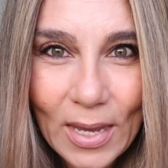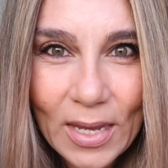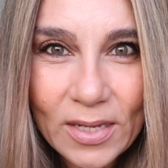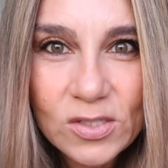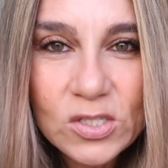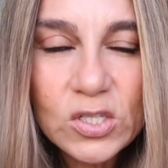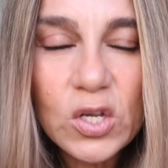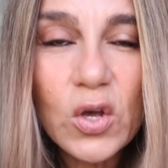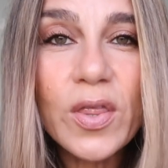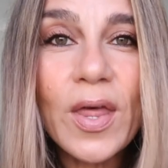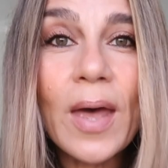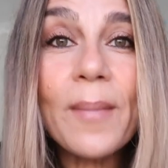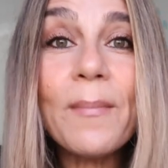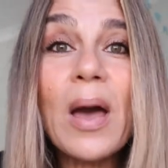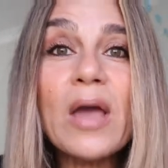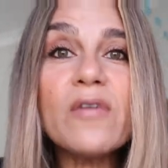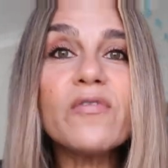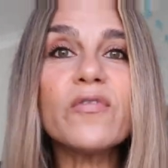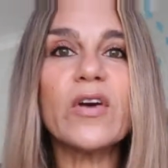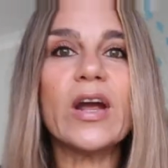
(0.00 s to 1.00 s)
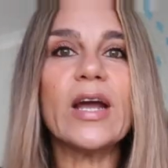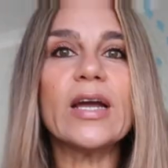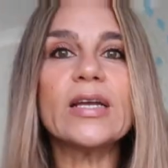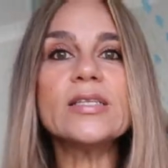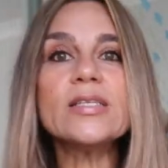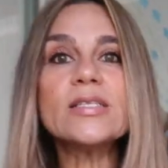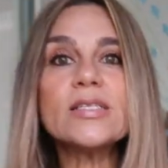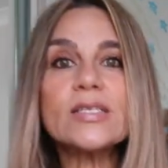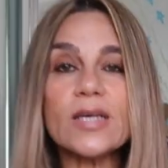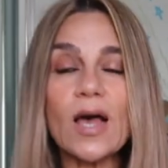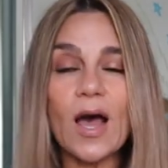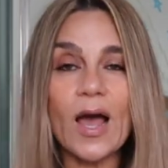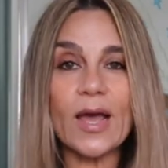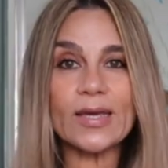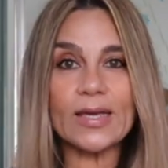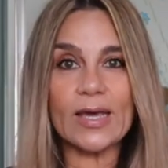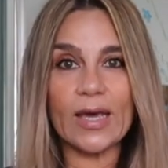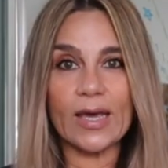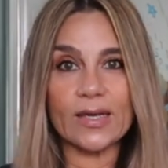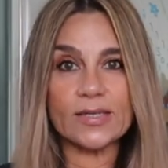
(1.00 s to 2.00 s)
And so that, my friends, I
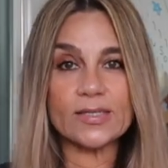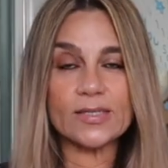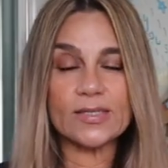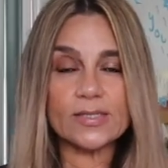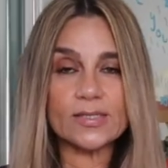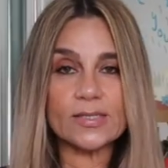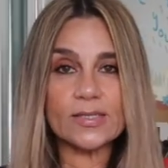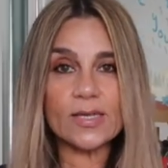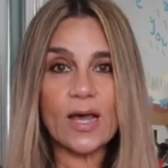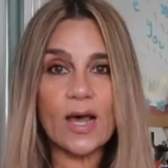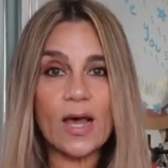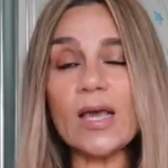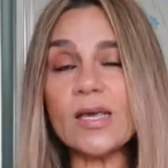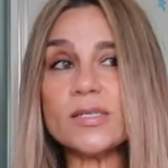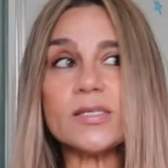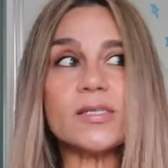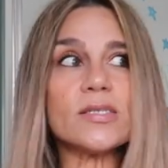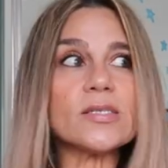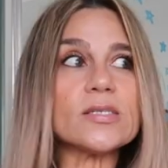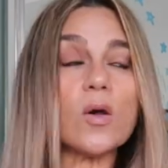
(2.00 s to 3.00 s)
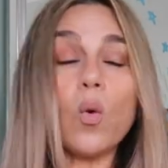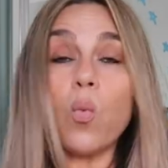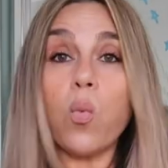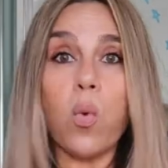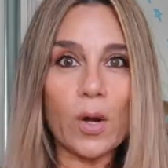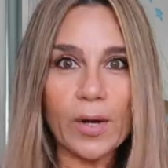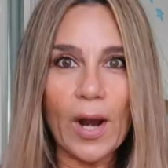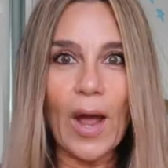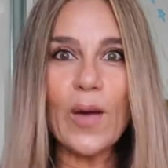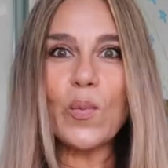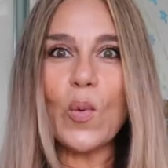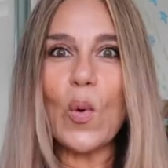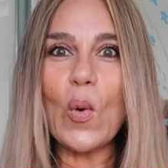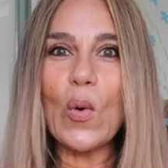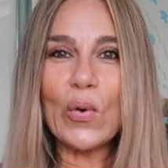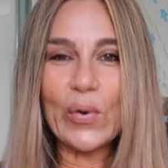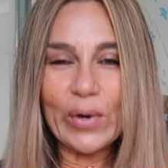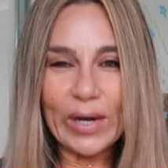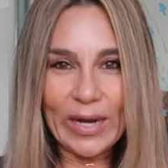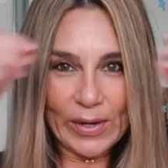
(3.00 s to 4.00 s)
guess, is what I
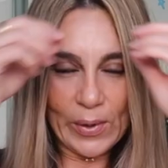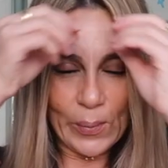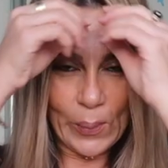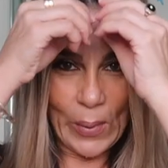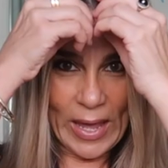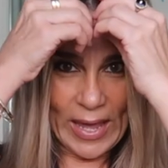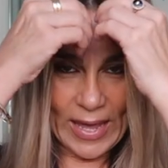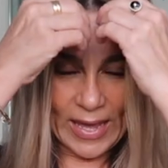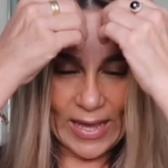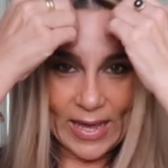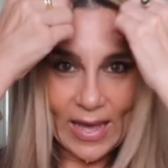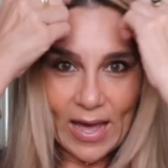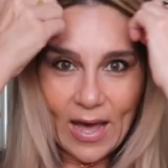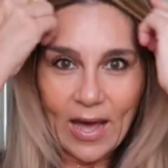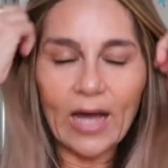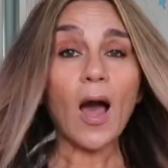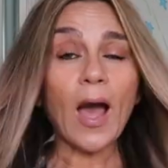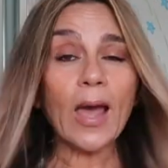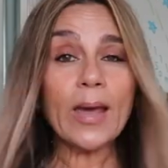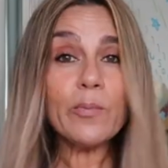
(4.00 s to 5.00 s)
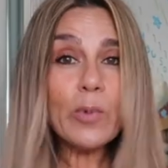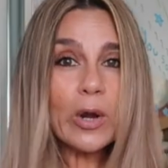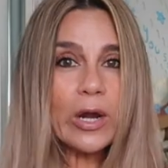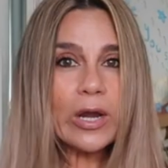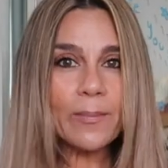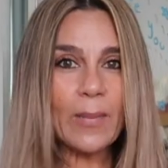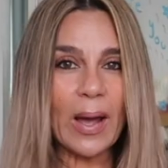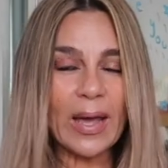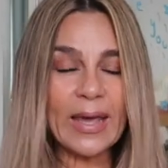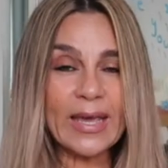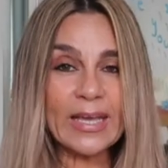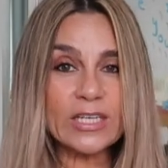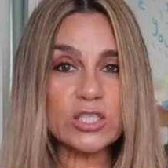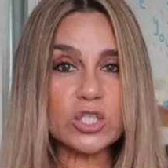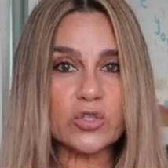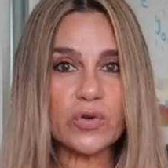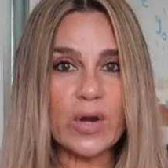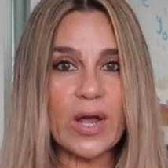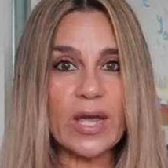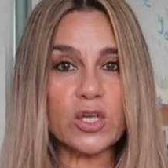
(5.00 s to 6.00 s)
wore in a week. I am wearing my hair
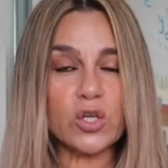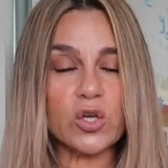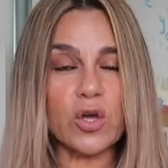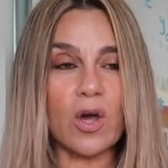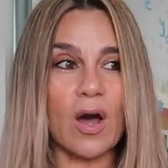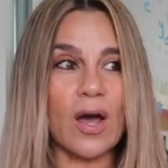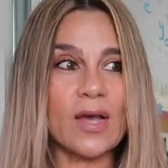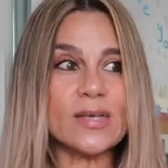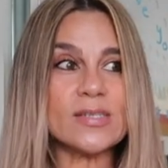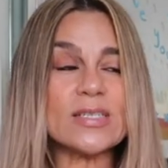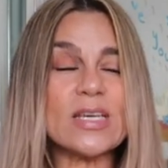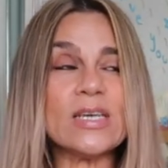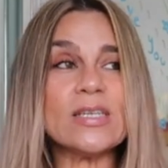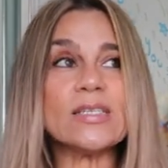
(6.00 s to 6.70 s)
straight, you guys.